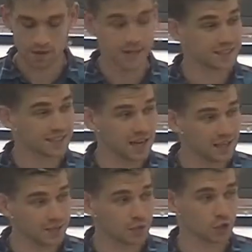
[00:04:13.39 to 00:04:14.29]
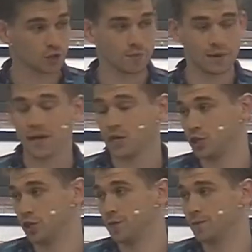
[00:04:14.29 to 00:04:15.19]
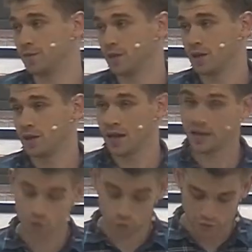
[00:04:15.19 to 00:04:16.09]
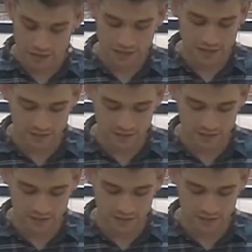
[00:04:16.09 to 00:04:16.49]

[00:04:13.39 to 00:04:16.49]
It's a kind of discrimination, and it's really